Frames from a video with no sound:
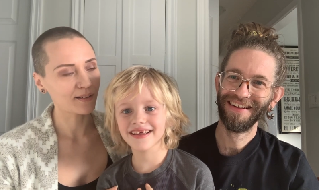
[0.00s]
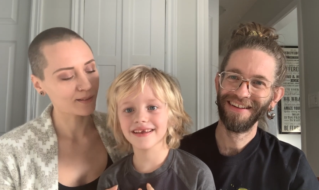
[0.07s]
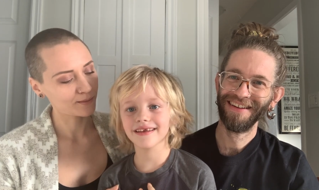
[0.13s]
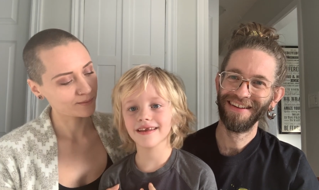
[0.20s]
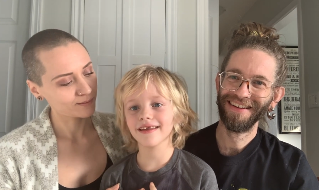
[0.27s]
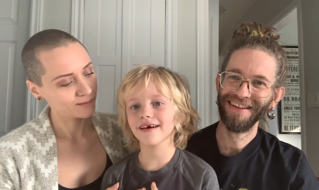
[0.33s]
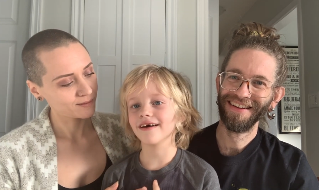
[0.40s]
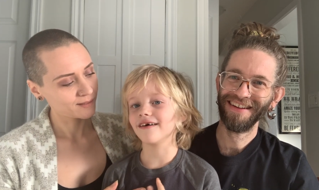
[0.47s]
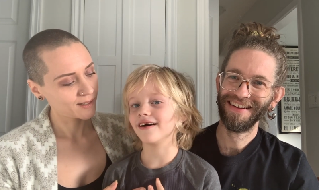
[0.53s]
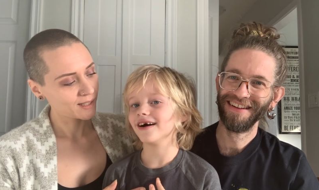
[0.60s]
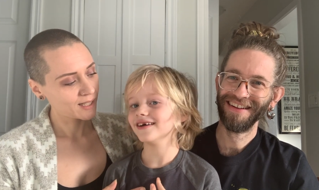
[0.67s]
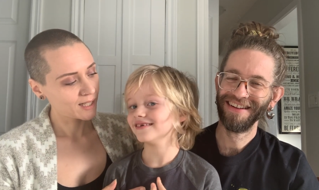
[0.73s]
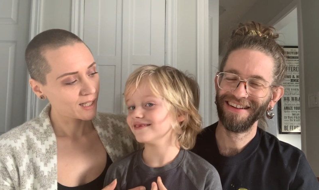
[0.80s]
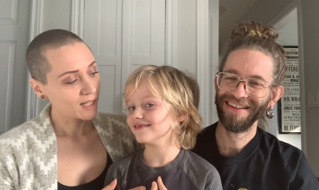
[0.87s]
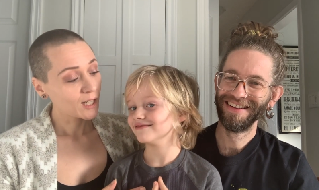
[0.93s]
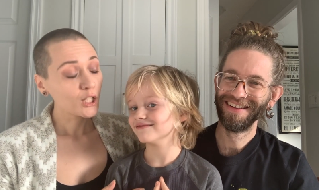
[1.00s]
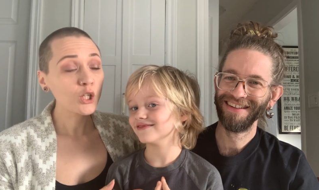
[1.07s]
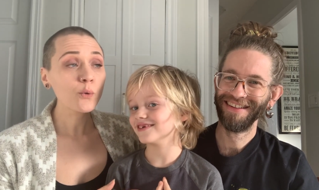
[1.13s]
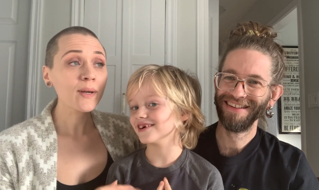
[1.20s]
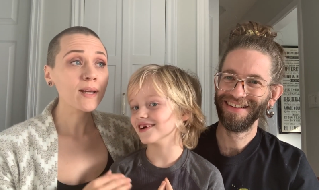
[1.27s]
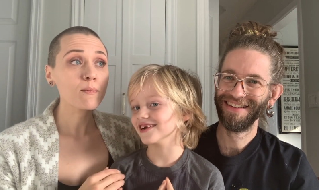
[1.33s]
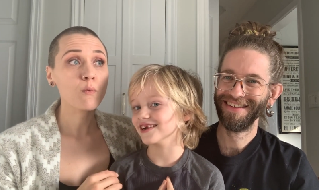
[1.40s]
Speaker 1: you. No, I eat You
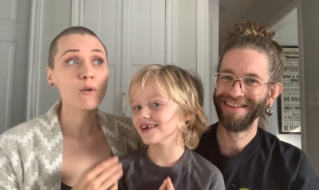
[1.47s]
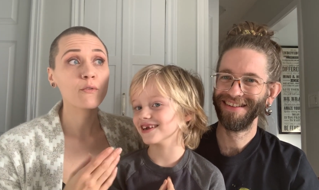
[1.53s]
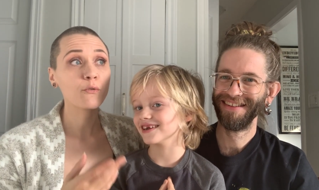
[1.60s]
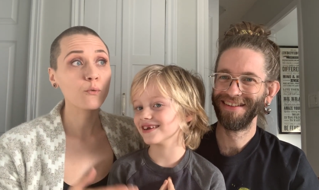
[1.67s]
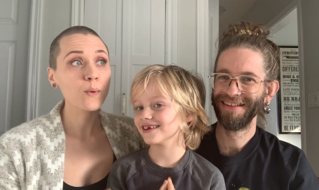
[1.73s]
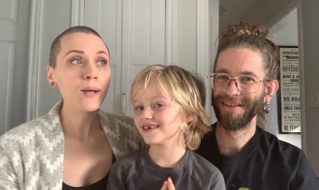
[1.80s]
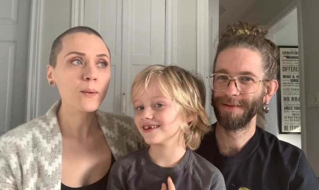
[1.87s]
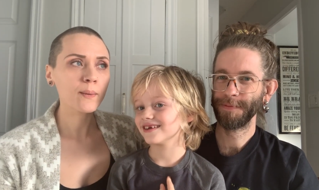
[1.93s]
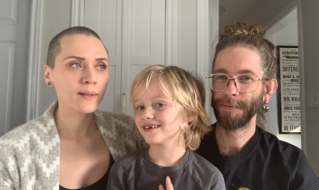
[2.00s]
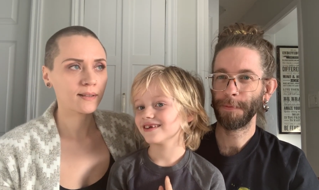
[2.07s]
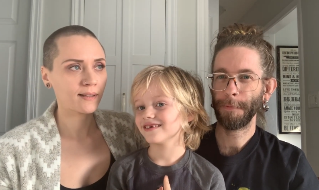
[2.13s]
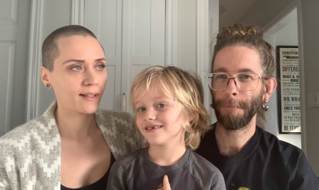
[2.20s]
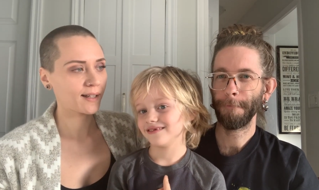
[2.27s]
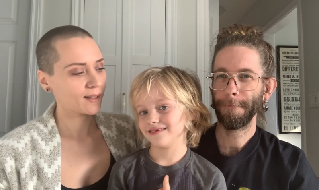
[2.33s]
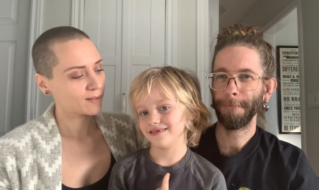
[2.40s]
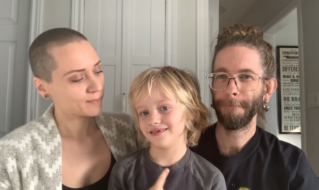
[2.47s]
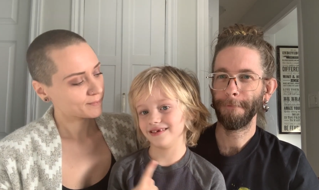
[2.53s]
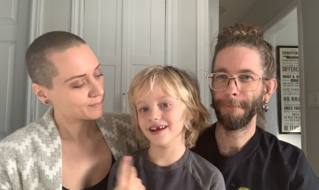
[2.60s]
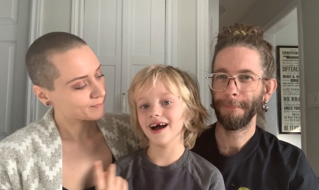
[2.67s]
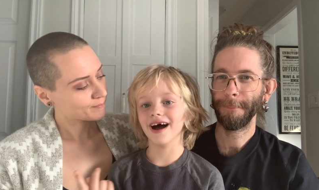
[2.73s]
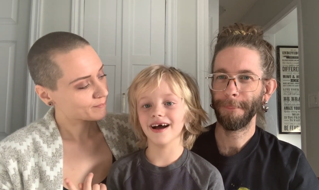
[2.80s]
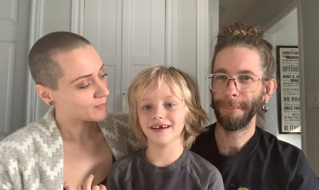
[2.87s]
eat more frequently.
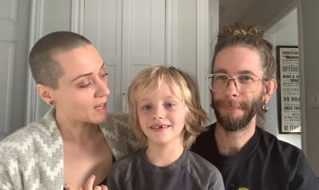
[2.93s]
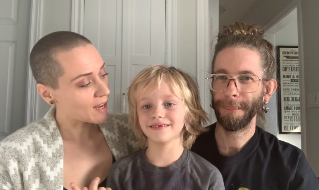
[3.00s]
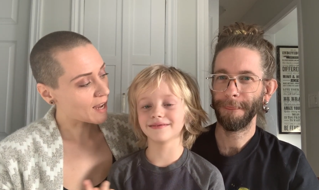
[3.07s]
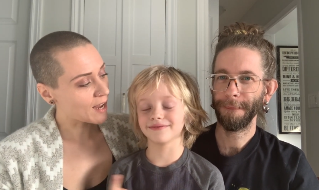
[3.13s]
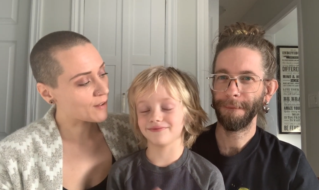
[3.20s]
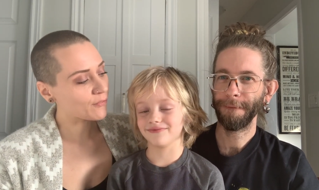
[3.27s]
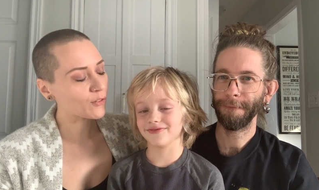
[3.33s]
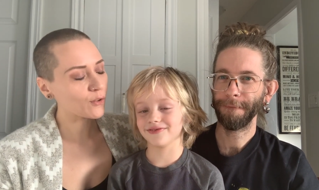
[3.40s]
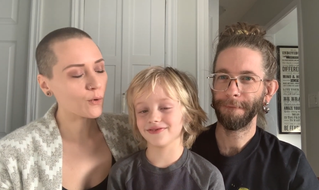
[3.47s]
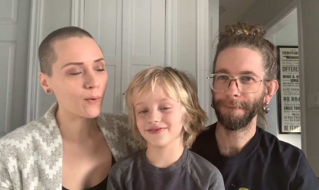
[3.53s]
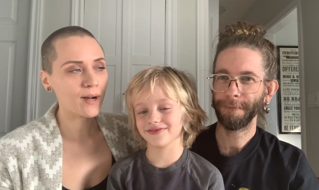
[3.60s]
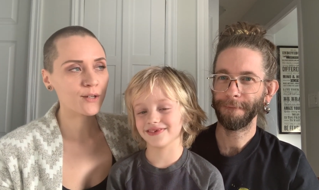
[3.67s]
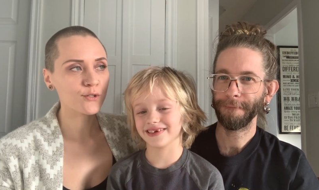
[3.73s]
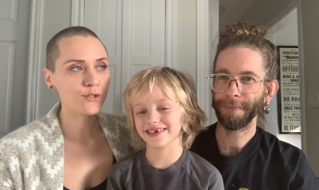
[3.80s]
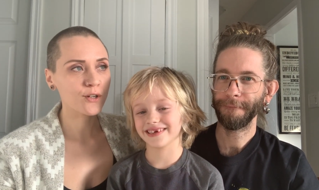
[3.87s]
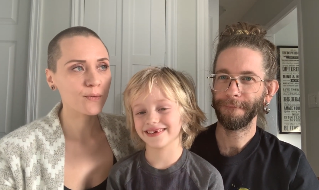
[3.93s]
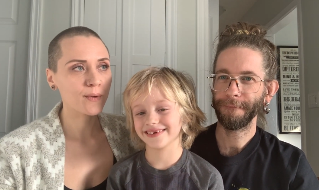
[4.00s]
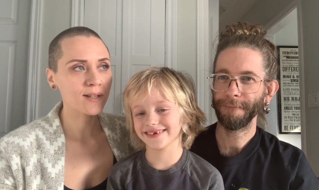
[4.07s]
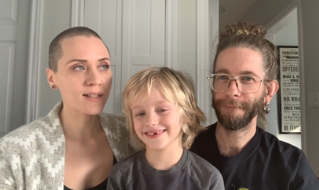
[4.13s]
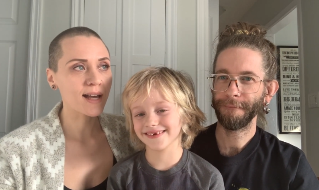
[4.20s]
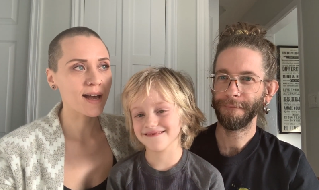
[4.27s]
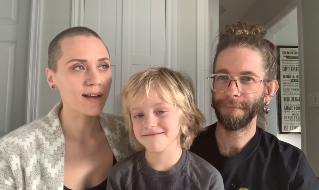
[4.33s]
Yeah, I If the question was
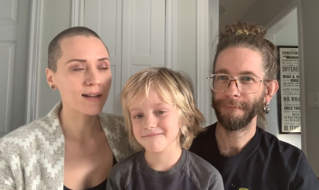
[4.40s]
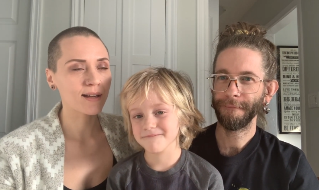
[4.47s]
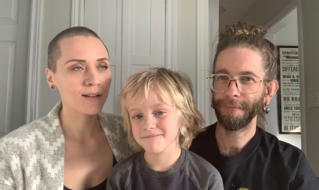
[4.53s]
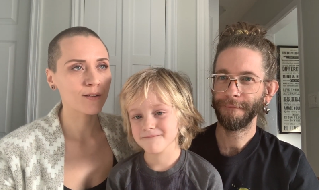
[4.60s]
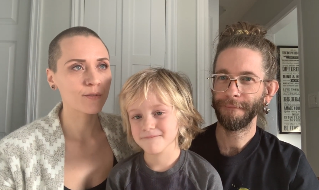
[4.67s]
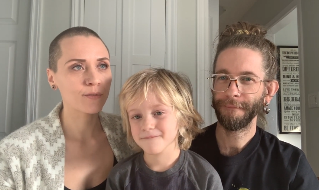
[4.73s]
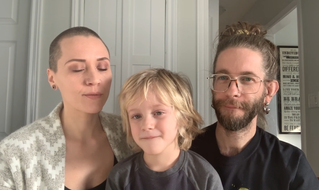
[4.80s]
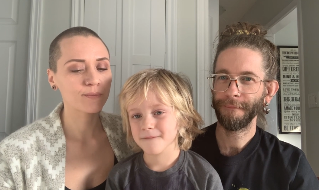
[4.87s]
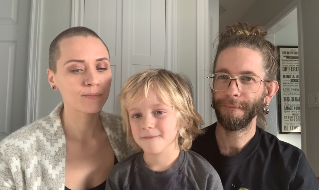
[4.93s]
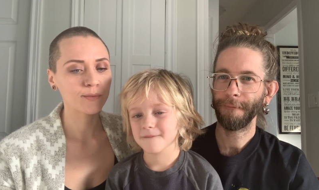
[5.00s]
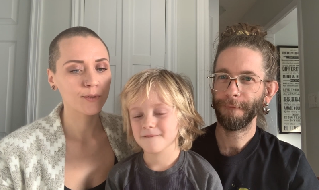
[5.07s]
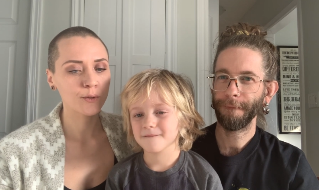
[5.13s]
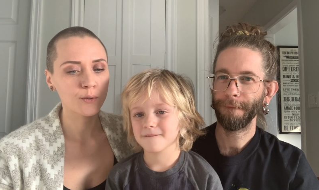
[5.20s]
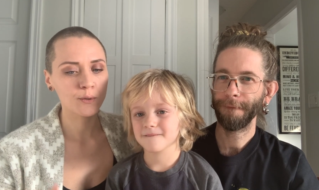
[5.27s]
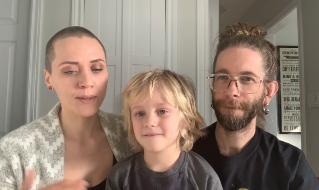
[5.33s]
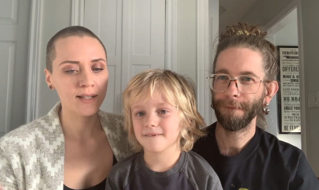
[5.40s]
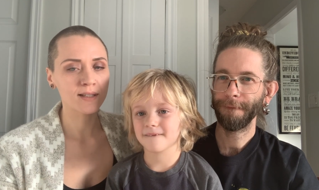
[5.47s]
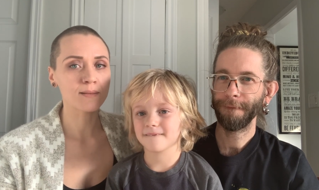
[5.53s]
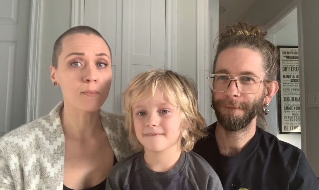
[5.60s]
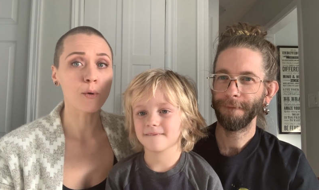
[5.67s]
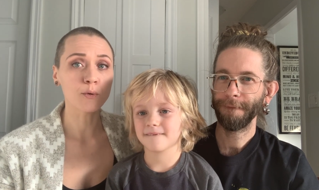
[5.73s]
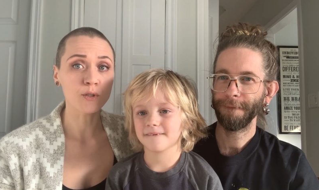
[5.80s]
if who eats
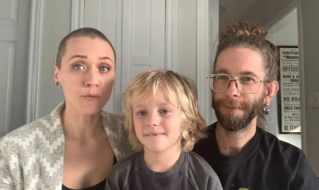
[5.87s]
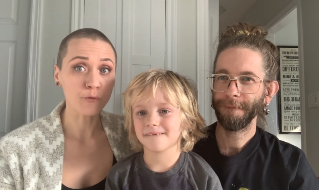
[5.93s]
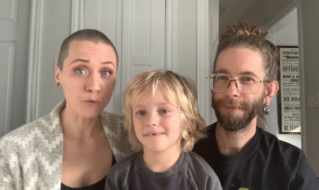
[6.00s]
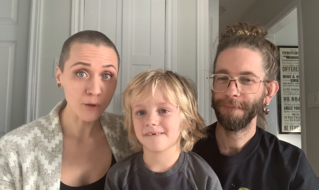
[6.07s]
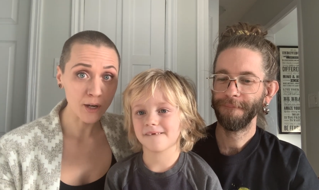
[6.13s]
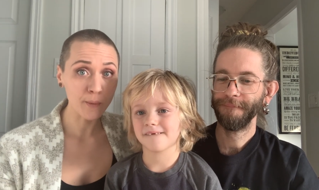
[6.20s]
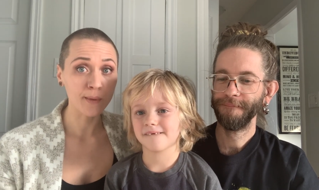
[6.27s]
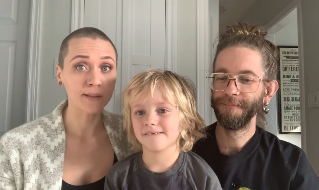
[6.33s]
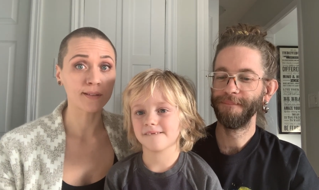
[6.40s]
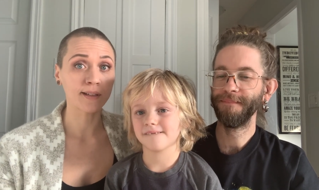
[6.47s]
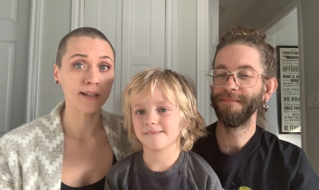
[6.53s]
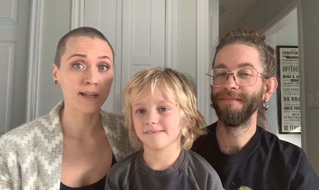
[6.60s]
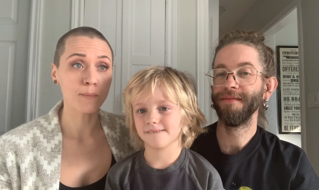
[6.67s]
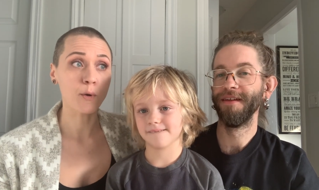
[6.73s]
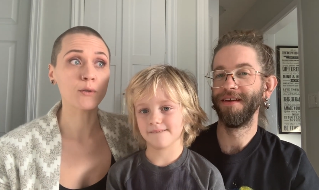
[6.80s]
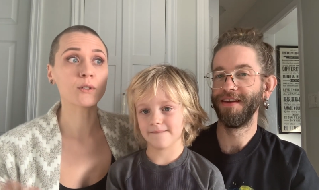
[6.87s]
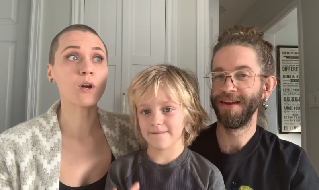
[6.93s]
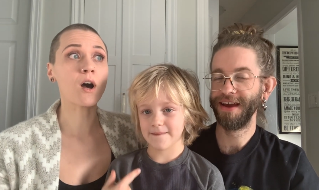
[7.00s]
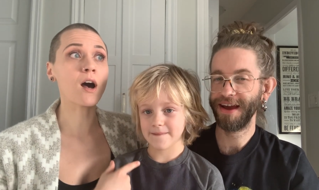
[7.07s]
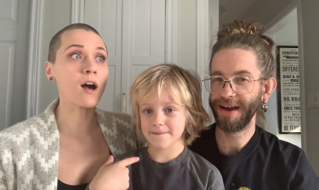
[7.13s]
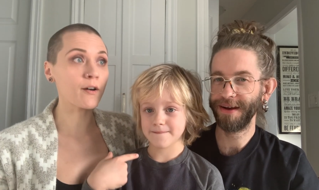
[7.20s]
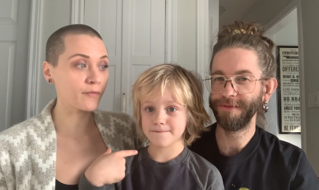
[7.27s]
most frequently, mm, most yeah.
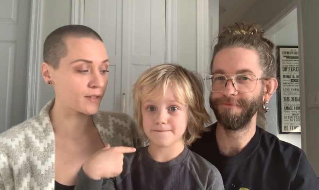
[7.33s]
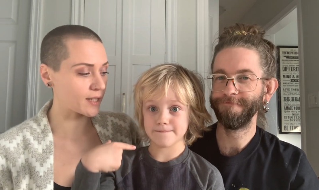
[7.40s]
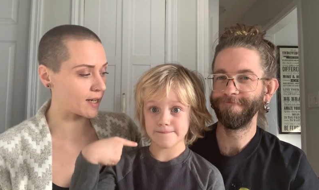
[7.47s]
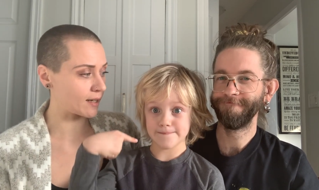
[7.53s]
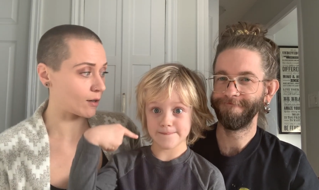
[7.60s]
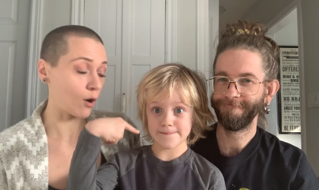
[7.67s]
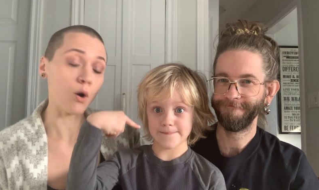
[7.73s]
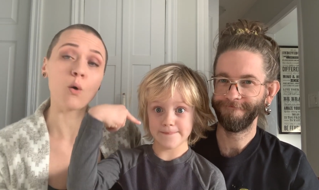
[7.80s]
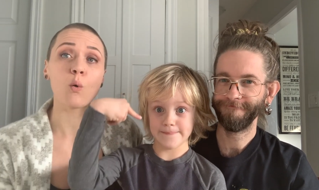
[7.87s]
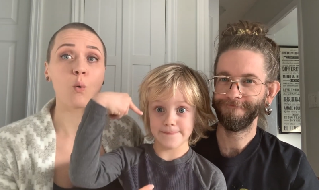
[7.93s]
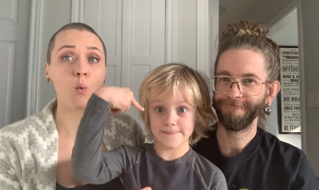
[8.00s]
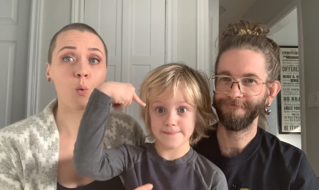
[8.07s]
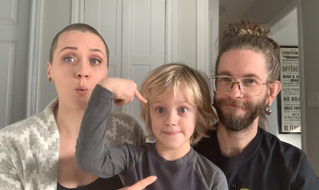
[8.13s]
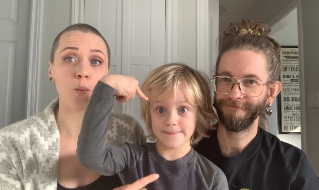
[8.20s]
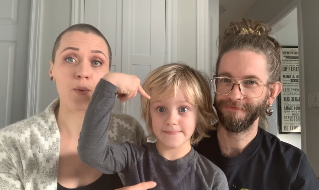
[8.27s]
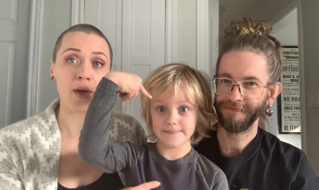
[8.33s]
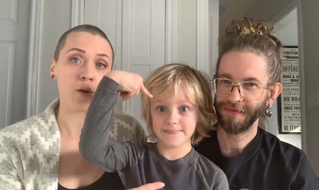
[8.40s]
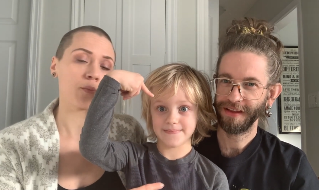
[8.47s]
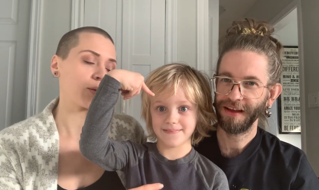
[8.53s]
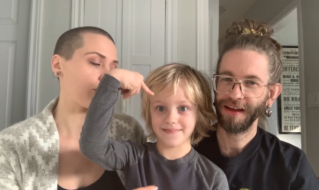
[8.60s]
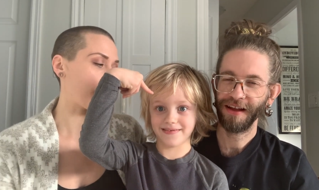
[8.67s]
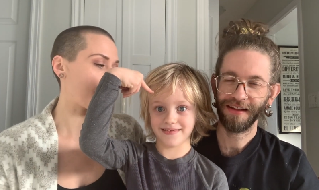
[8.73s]
often, oh, that would
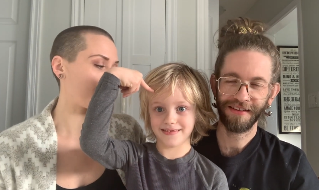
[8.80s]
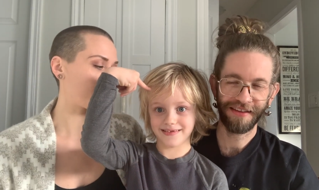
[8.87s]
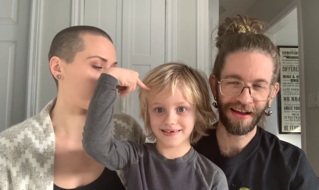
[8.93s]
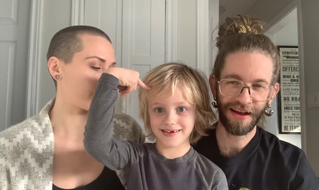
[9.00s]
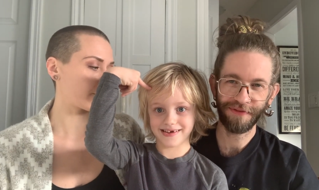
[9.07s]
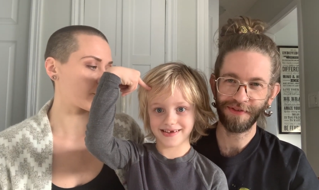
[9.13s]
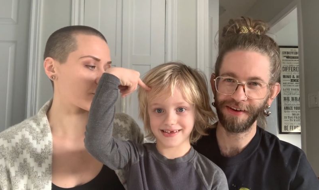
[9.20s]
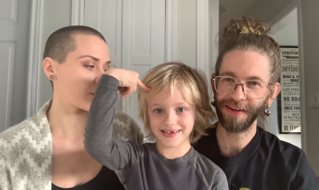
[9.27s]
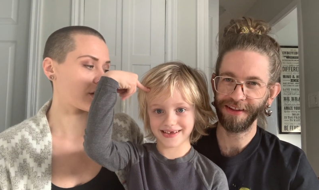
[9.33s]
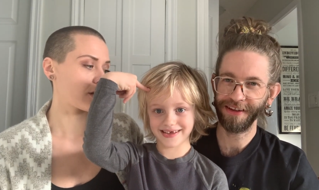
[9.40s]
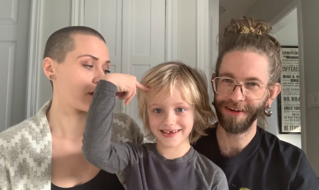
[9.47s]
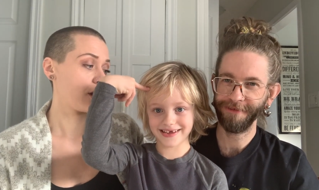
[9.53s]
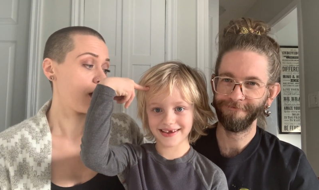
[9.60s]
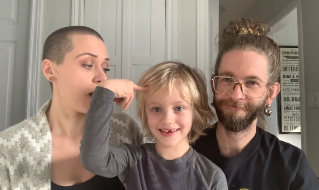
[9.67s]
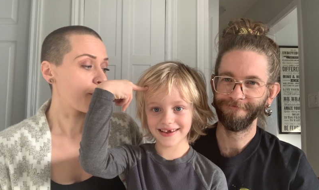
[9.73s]
be Riordan Definitely. for sure.